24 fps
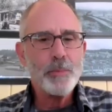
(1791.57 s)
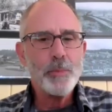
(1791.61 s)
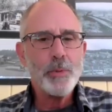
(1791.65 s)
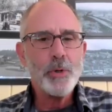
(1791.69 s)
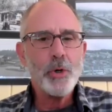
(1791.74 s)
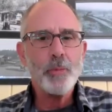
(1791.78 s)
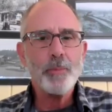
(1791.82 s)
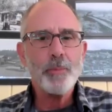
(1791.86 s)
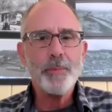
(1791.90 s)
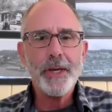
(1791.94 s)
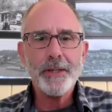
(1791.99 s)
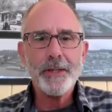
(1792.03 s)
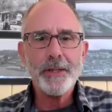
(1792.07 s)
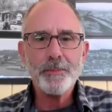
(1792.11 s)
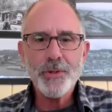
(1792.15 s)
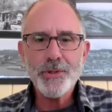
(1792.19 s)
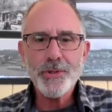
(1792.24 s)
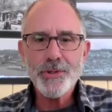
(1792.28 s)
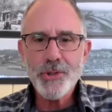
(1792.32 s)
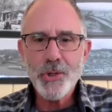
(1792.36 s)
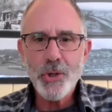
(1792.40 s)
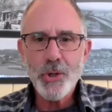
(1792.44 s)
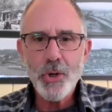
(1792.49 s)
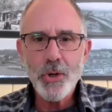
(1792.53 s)
Mill Bend
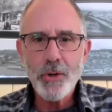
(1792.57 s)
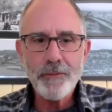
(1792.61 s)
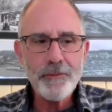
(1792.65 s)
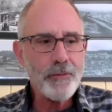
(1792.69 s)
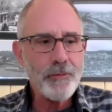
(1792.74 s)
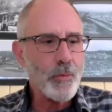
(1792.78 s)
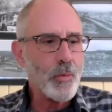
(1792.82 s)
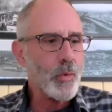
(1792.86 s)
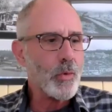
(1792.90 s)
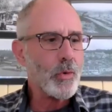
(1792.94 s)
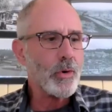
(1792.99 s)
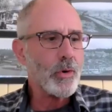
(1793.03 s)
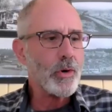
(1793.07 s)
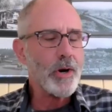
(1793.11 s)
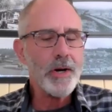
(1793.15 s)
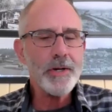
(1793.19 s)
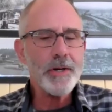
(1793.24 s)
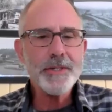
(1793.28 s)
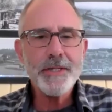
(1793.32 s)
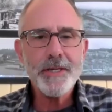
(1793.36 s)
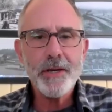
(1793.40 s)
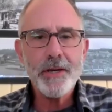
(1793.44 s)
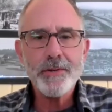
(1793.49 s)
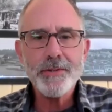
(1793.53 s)
Preserve or
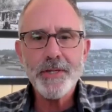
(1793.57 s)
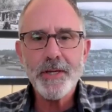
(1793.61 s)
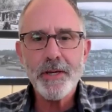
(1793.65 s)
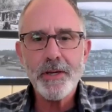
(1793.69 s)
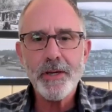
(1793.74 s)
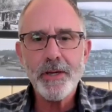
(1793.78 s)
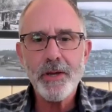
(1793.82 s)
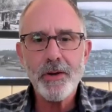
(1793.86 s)
RCLC